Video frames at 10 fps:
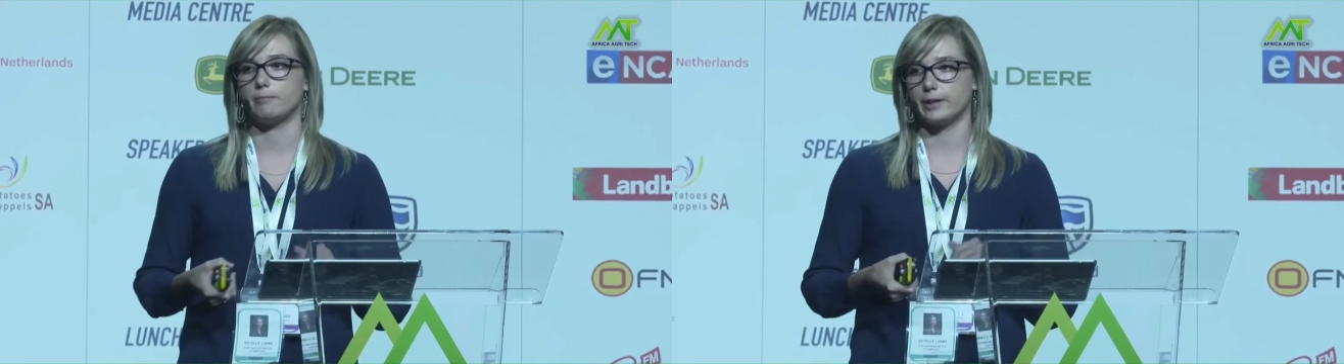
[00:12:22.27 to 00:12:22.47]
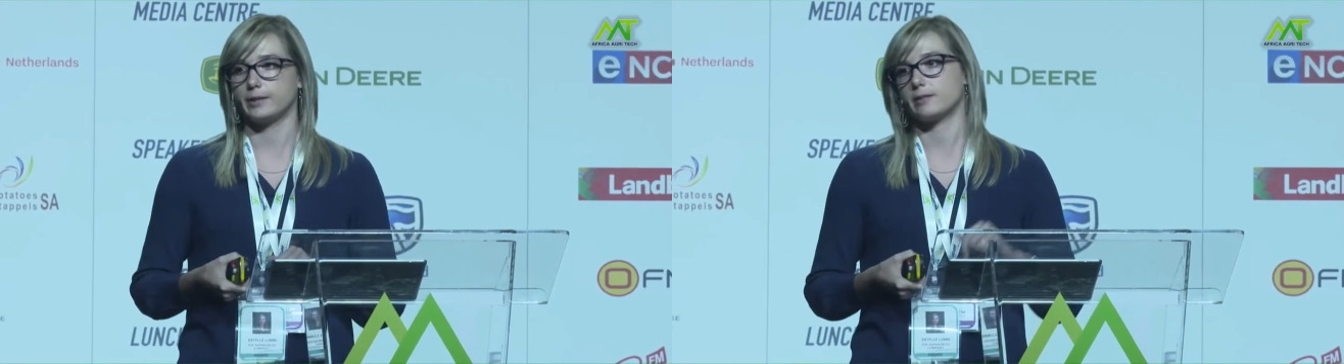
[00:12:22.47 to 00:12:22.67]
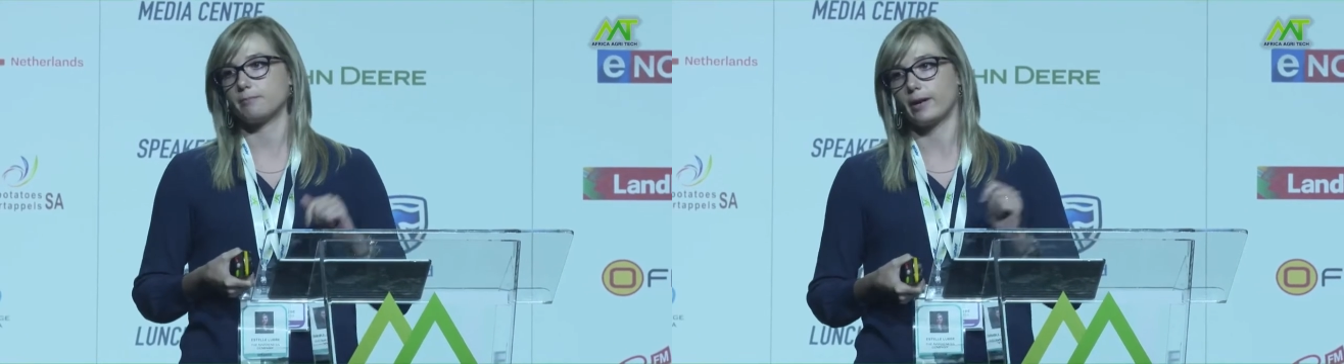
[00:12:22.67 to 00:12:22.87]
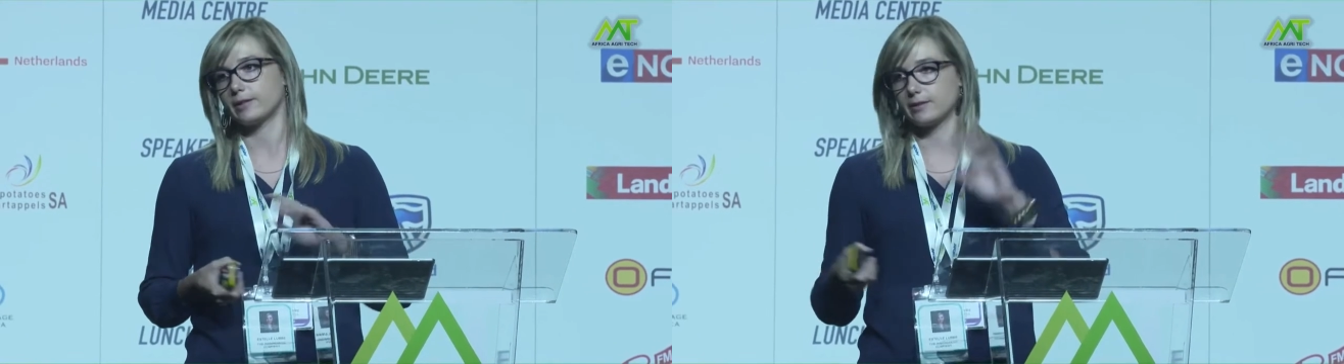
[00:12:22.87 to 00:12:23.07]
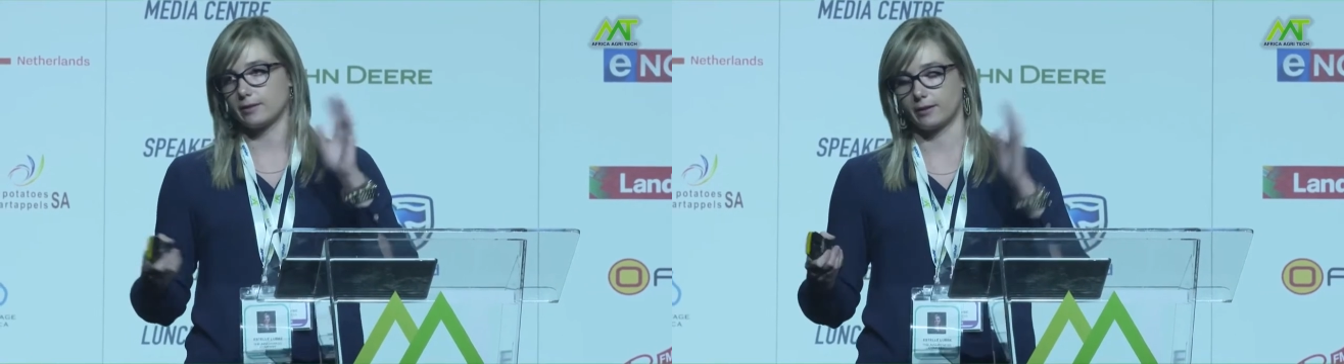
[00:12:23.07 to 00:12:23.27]
bites
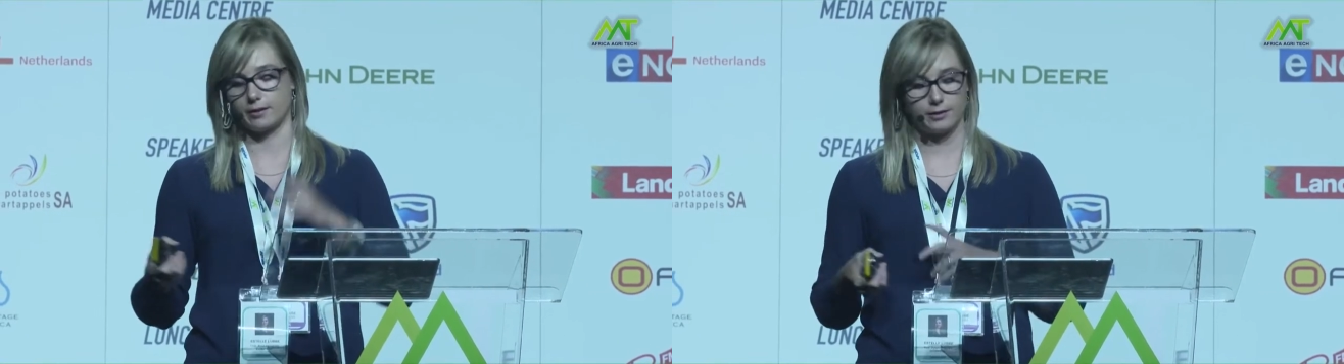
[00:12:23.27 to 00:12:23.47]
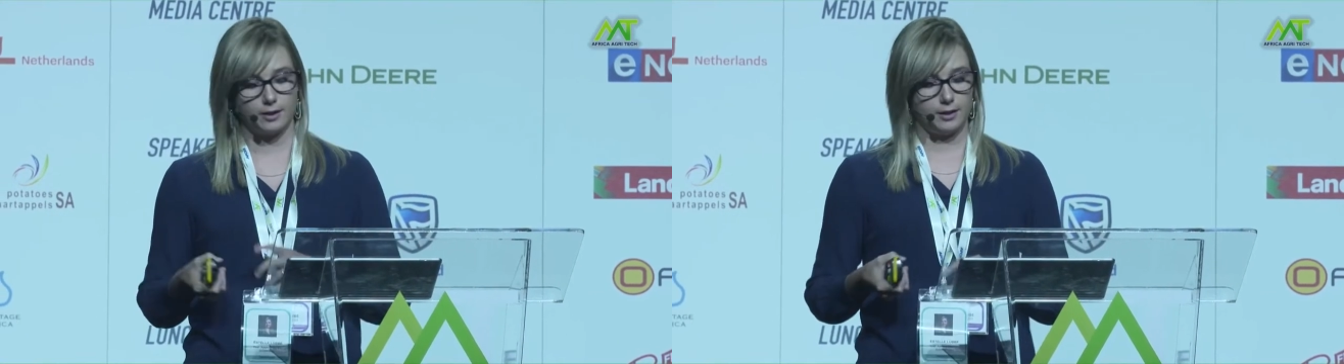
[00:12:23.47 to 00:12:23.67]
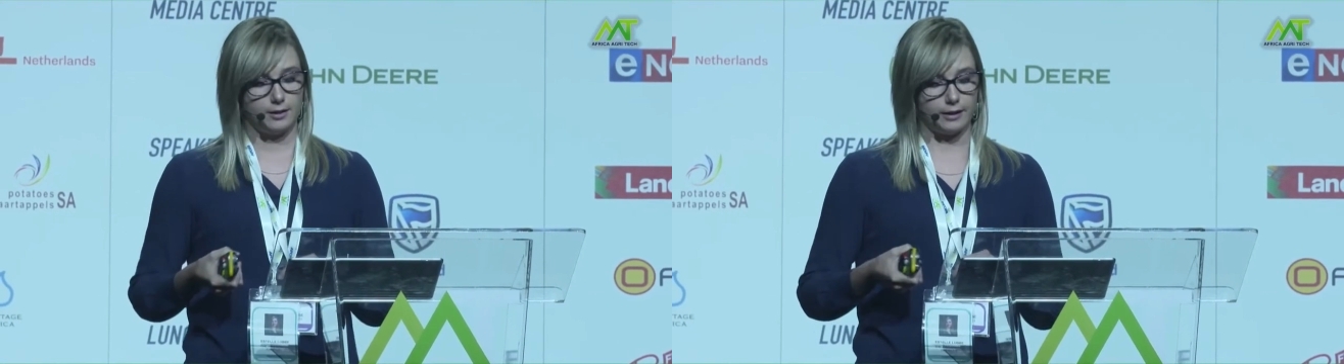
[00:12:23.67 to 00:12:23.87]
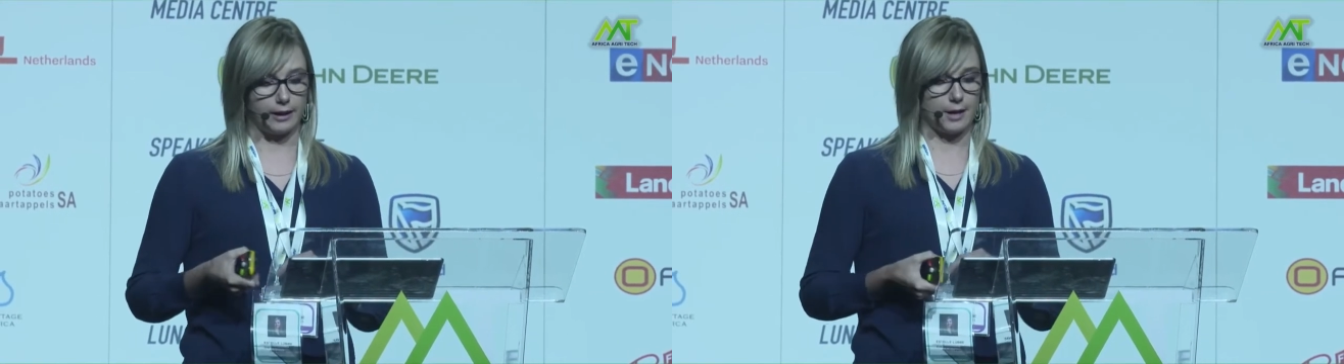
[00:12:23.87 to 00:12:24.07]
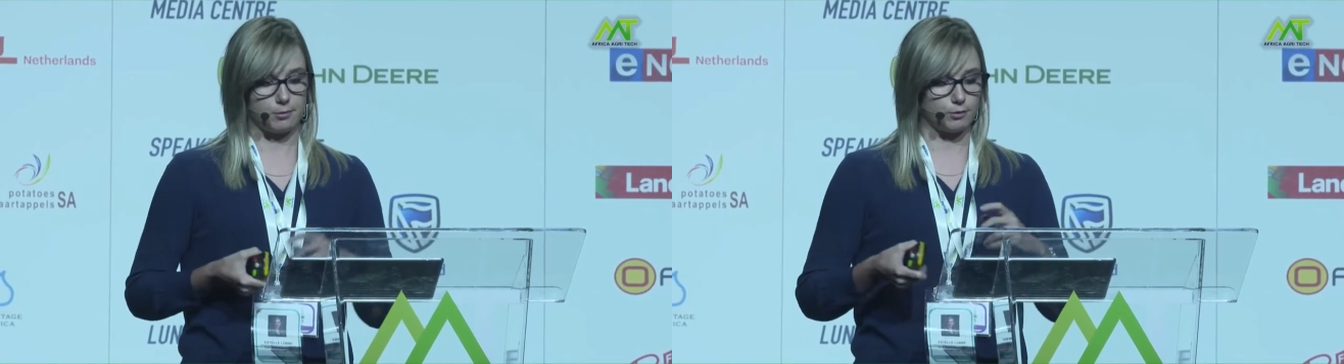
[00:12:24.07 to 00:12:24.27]
the
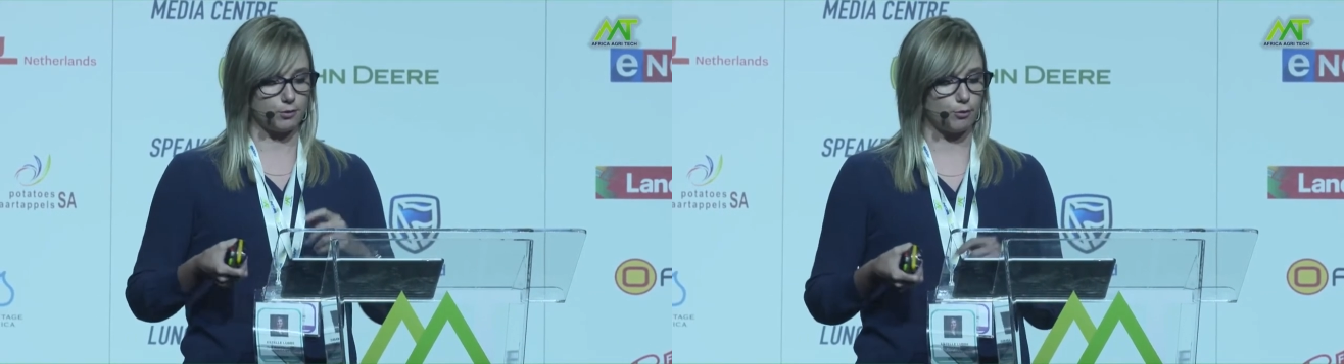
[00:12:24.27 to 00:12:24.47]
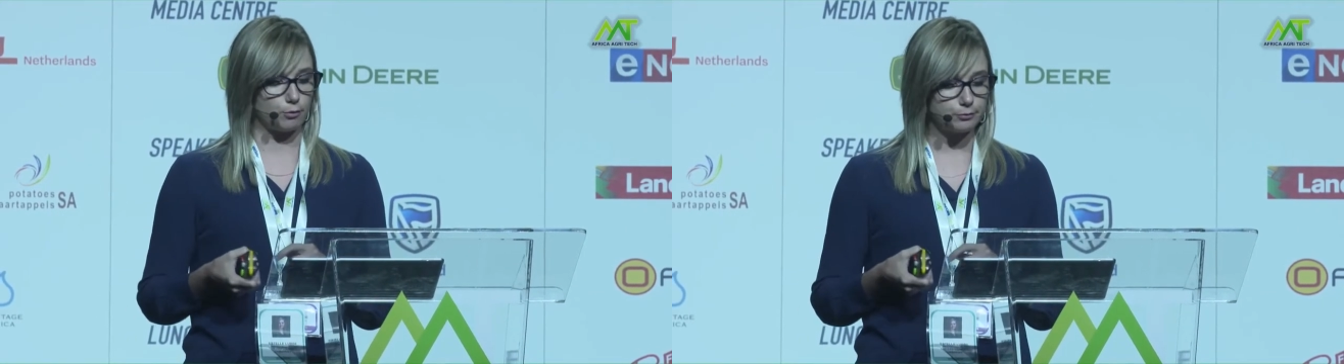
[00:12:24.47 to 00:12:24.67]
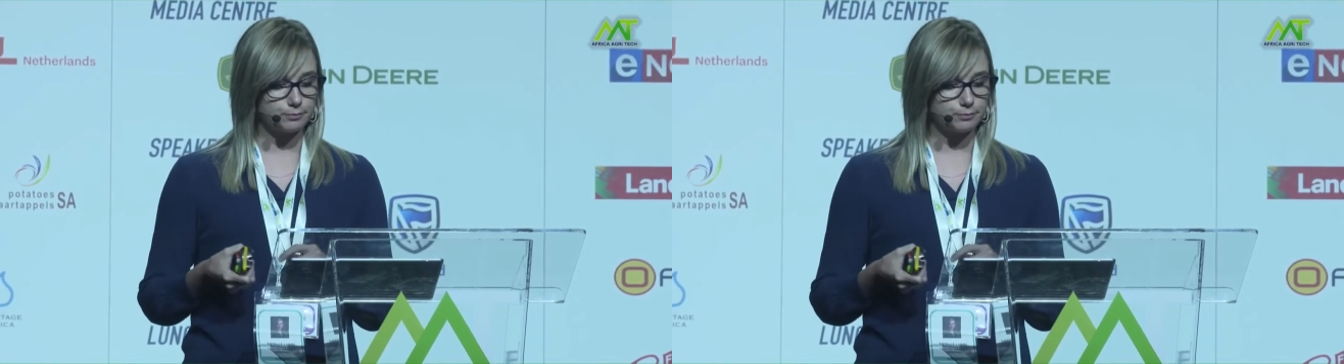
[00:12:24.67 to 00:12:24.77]
cables off.